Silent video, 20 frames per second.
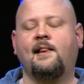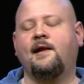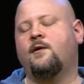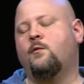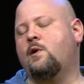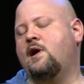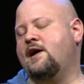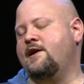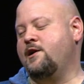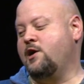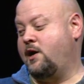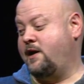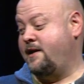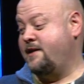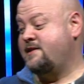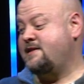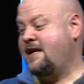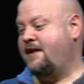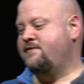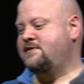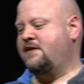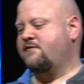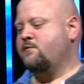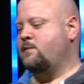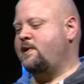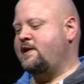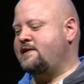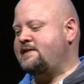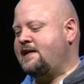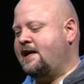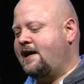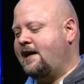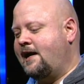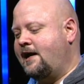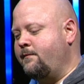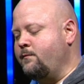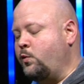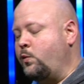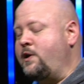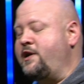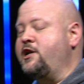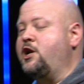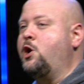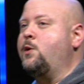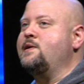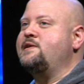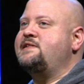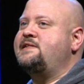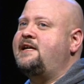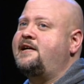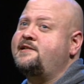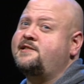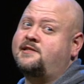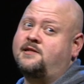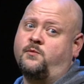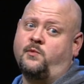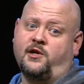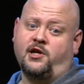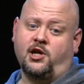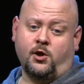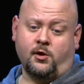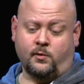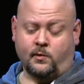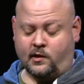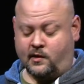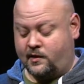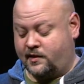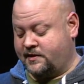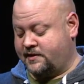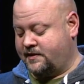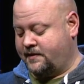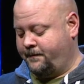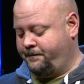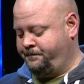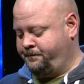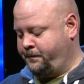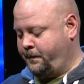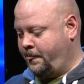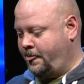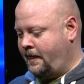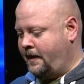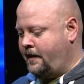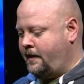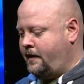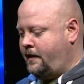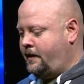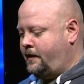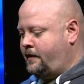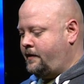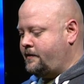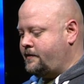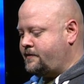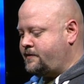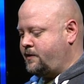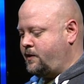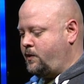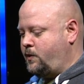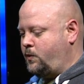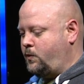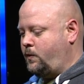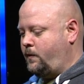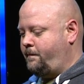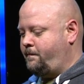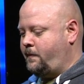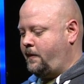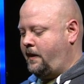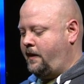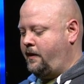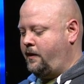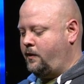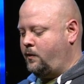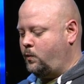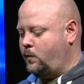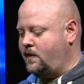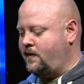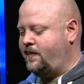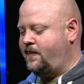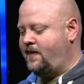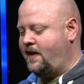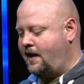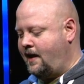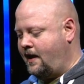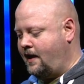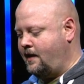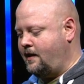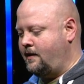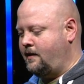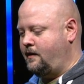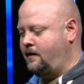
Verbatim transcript: why not? It saves everybody time. We know it's tested. We know it works. So, with that,